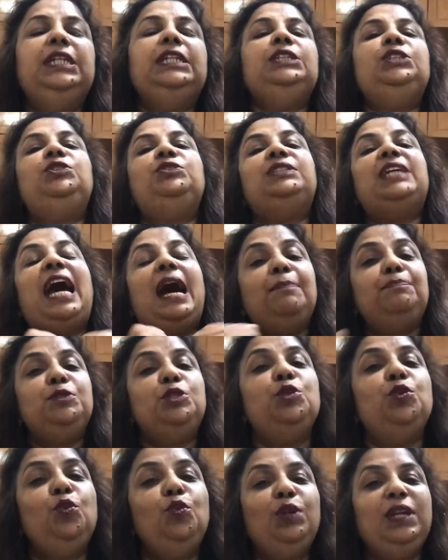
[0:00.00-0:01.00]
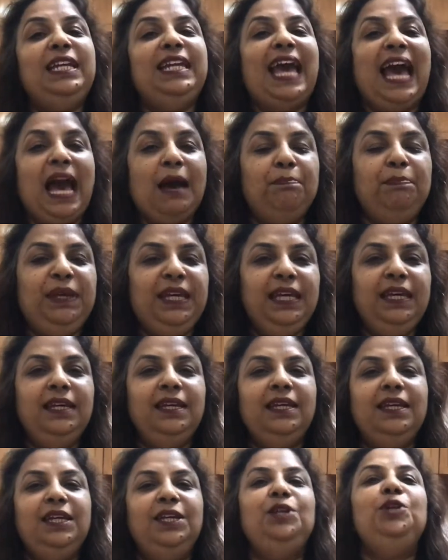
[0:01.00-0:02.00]
She was absolutely happy.
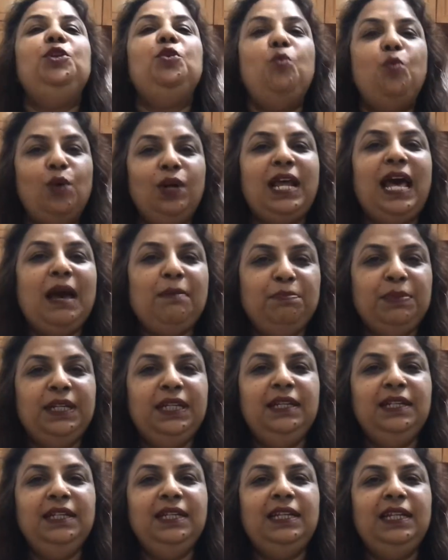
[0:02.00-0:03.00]
You know what happened?